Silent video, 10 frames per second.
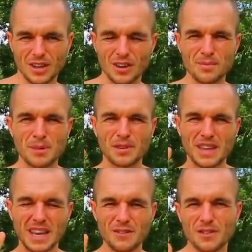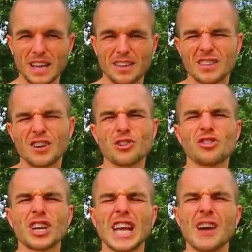A lot of people think if you take
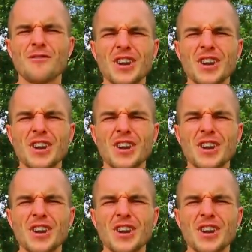steroids, you're going to get